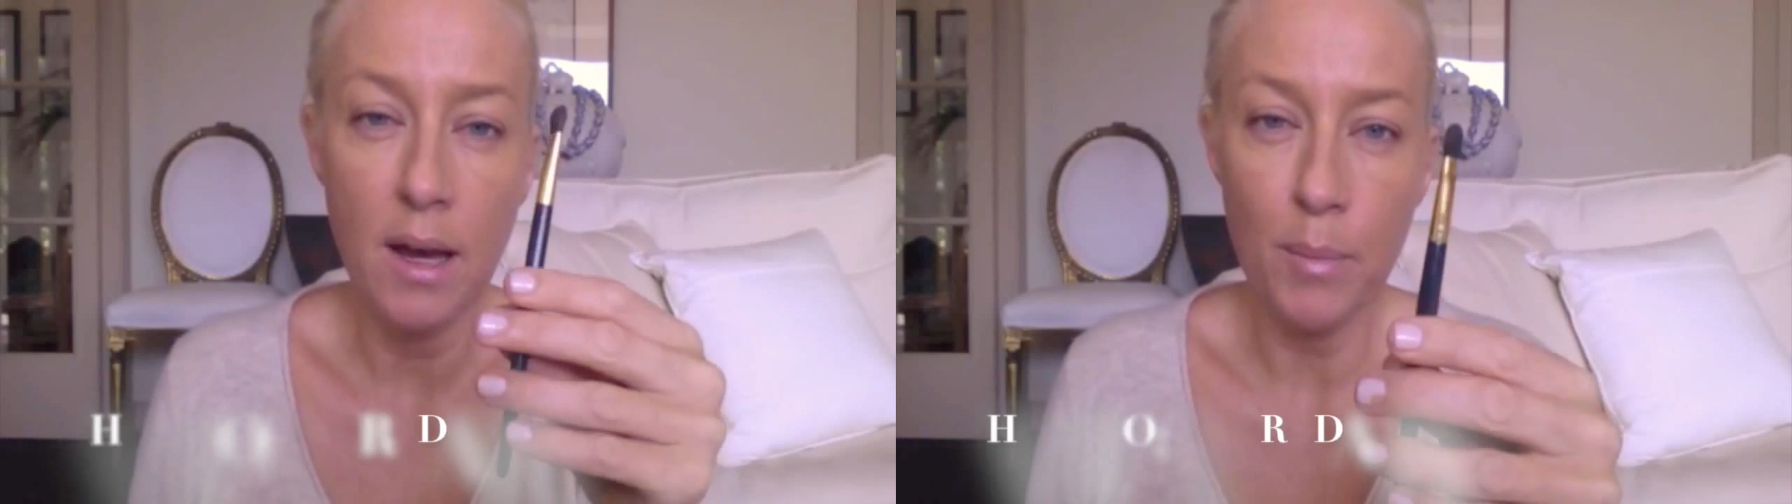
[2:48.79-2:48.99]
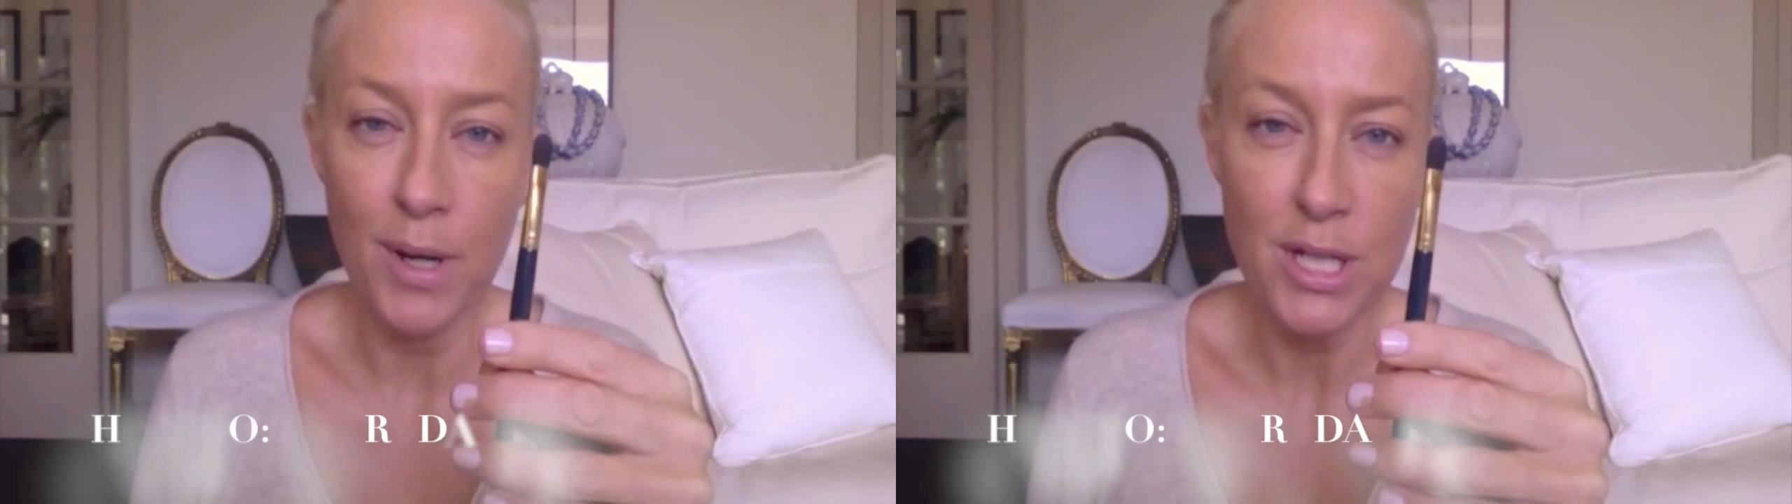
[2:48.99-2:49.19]

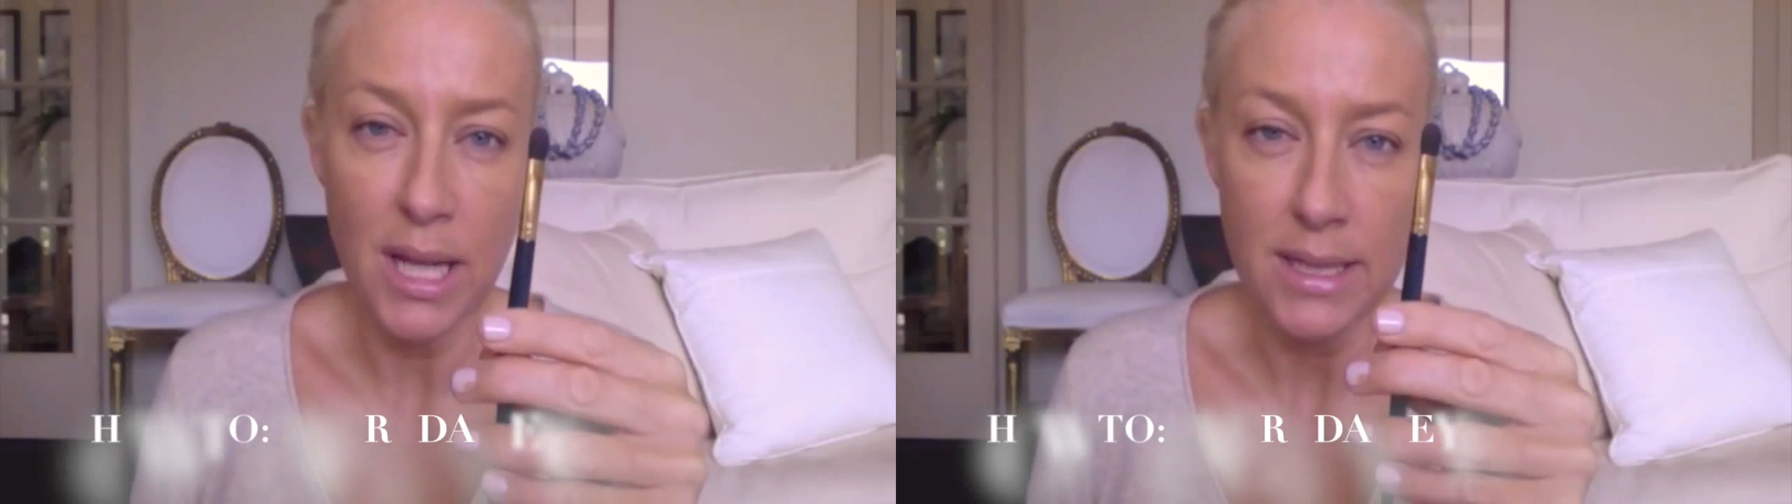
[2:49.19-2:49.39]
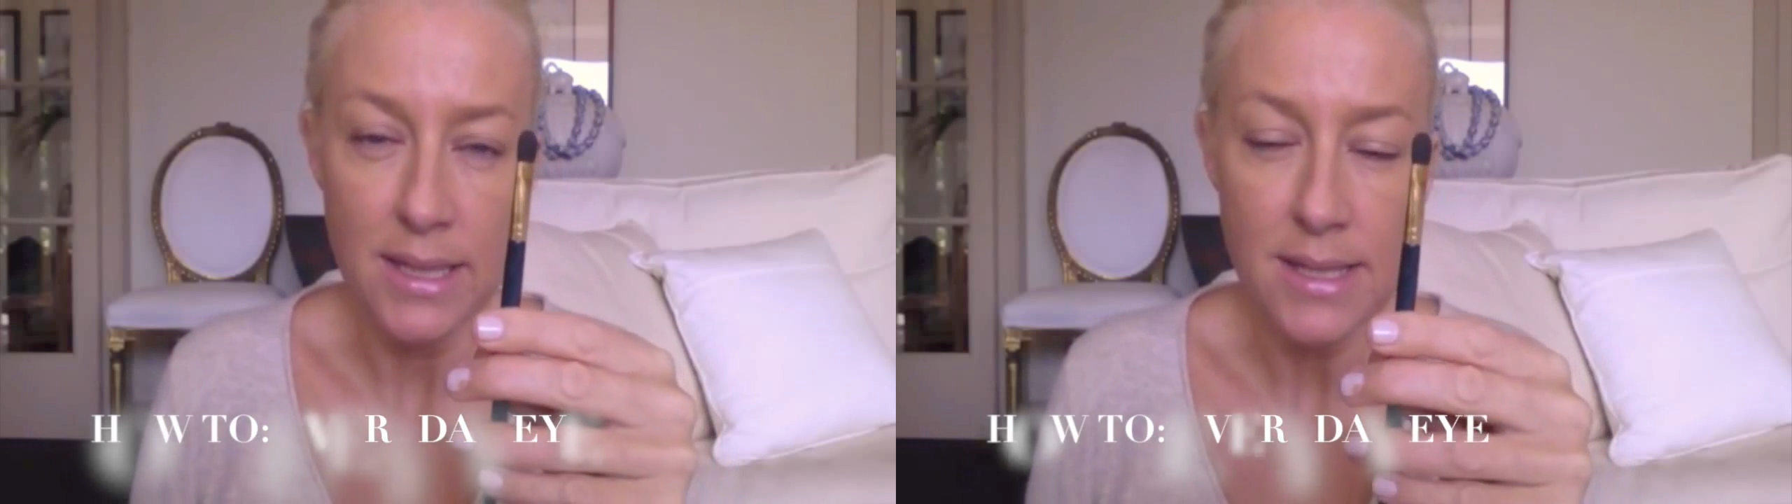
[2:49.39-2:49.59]
brush
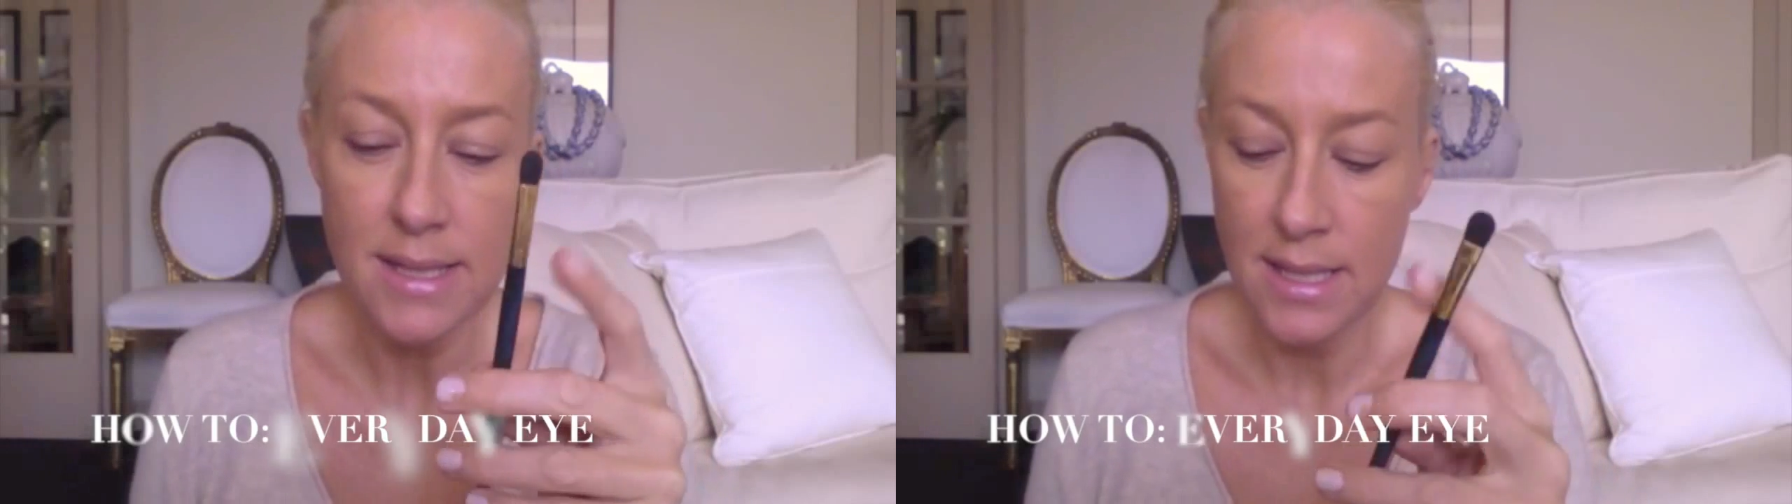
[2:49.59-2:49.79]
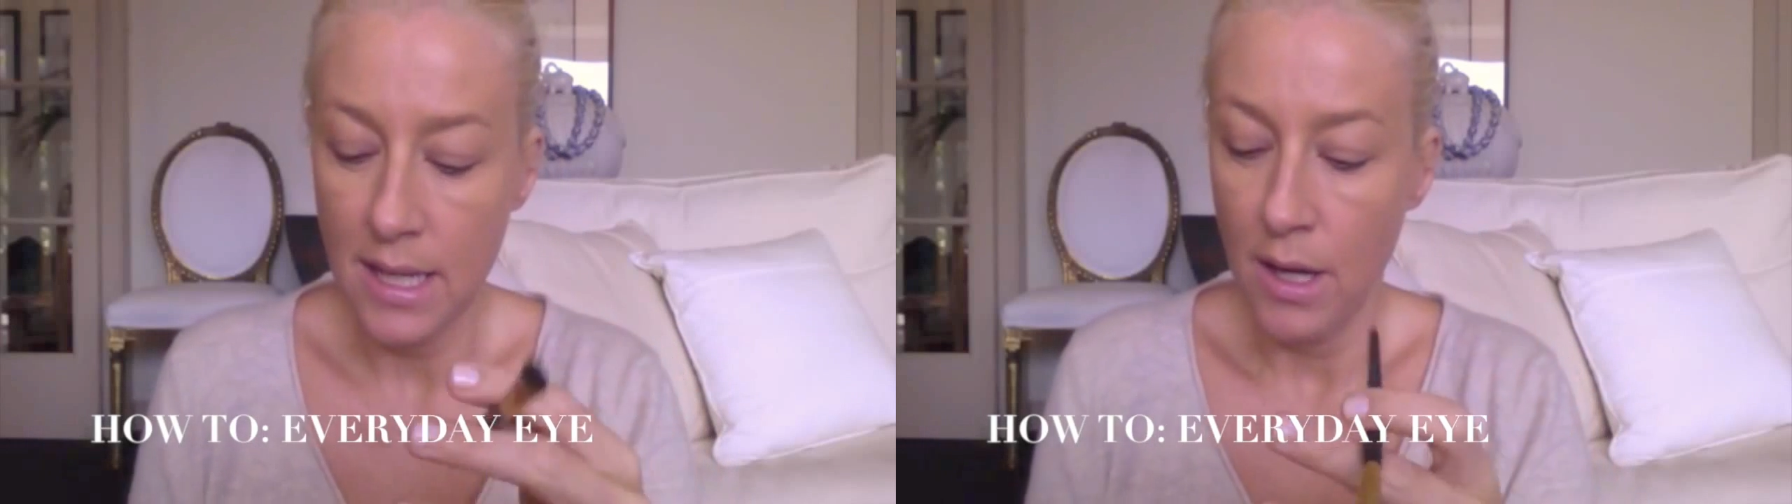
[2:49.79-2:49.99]
like this